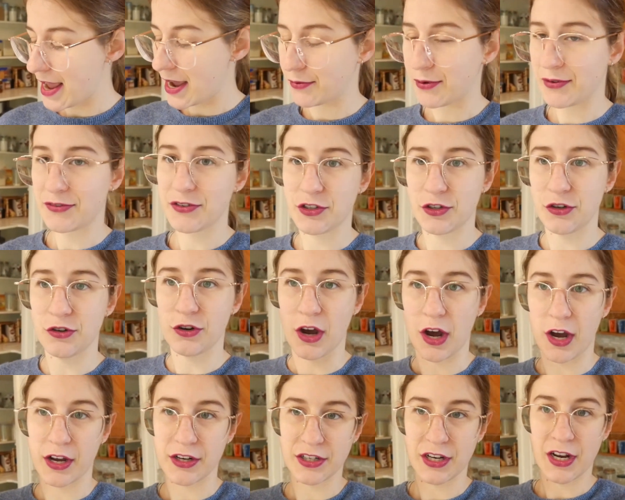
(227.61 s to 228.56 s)
and we've still
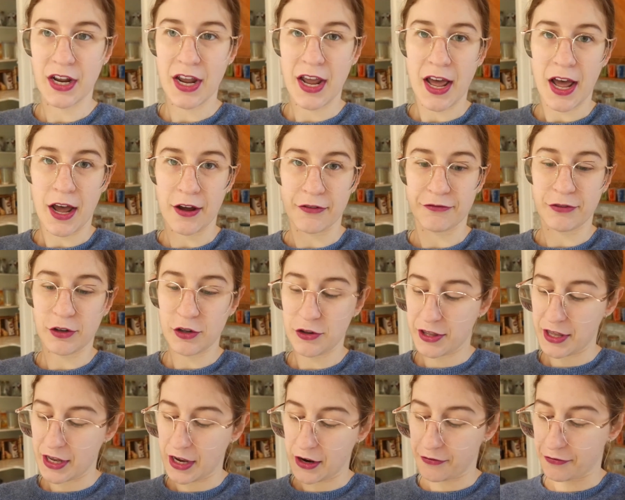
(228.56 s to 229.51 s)
got a full
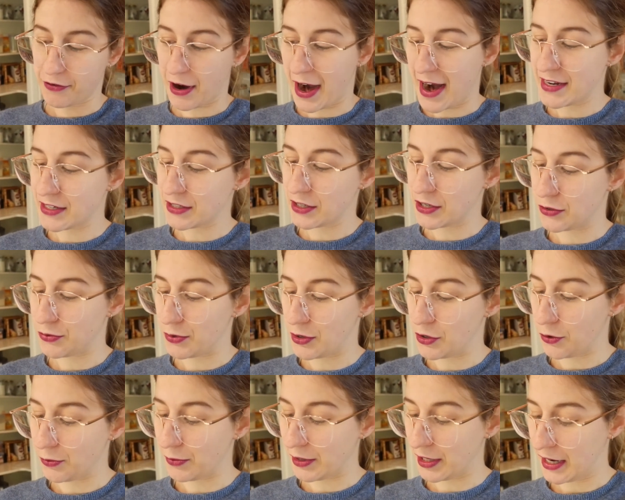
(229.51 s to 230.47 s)
thing of rice because we
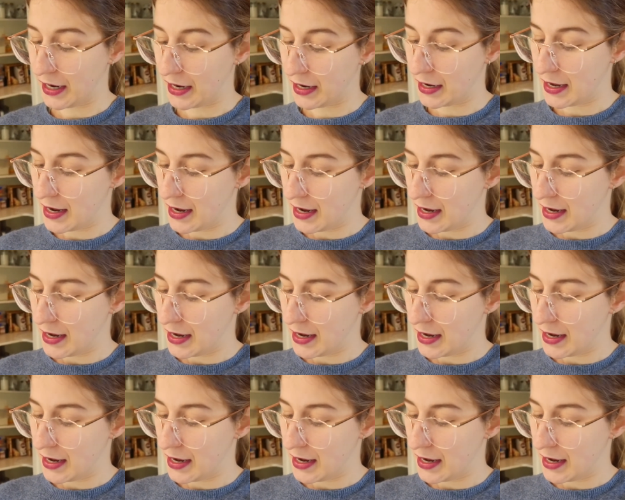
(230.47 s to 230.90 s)
normally,